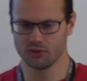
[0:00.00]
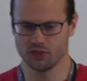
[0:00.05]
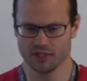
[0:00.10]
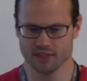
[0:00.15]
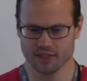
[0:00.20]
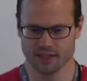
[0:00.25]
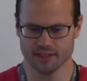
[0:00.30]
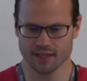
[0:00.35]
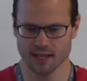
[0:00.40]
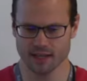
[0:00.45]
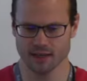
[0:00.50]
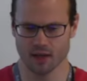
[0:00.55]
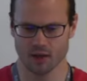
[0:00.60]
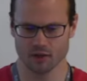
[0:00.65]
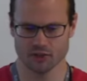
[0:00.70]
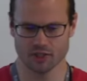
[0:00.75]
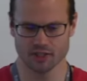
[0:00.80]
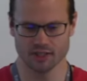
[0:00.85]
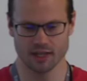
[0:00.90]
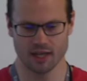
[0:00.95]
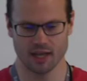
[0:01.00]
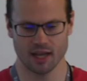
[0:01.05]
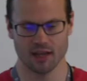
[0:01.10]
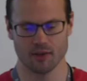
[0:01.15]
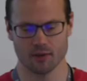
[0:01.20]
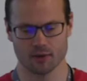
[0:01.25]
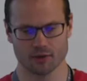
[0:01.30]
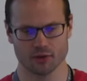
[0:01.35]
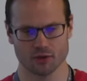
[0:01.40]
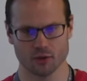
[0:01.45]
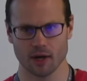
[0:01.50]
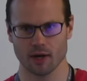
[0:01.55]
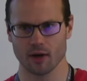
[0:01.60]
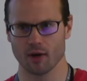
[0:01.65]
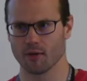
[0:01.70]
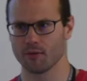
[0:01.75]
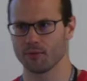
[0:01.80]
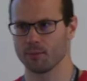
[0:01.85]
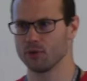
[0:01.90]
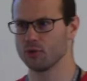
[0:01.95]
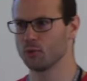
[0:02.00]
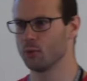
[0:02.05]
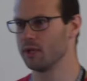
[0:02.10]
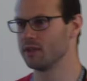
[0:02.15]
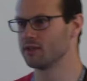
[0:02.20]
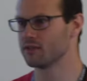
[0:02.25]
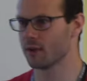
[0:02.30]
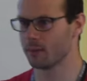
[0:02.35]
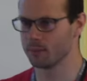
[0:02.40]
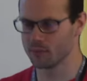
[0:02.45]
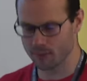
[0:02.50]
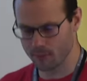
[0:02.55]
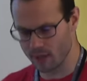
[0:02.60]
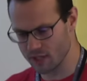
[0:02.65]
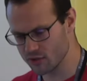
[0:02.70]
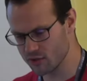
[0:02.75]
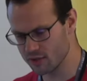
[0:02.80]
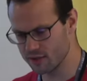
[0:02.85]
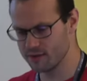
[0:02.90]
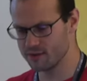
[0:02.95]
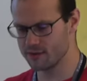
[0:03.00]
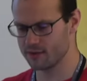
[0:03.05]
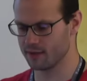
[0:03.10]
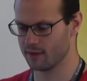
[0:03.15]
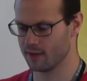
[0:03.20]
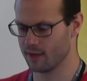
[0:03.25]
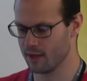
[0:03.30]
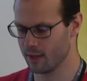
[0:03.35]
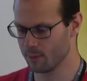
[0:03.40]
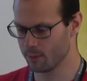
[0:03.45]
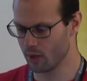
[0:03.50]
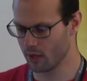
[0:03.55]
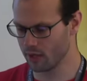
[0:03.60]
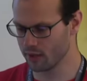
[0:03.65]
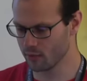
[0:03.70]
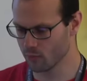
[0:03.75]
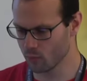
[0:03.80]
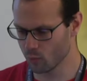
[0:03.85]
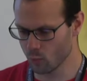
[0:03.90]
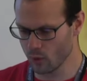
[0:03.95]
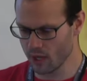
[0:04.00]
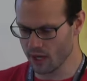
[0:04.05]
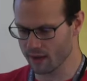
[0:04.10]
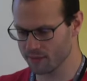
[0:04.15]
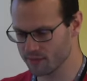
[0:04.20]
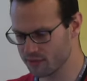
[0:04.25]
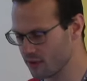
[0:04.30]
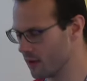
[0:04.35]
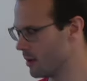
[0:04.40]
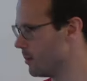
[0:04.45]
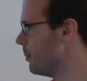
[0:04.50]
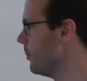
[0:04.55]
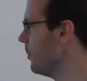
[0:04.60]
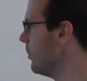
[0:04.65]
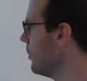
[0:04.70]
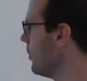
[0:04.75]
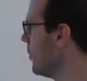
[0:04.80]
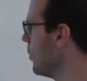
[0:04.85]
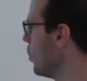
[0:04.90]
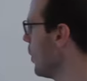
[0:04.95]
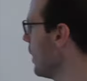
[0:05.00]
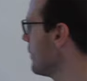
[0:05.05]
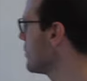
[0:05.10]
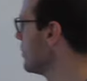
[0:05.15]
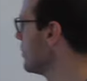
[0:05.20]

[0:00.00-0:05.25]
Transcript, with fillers: GC technology today, there's a trade-off between some dimensions, but we have some, we have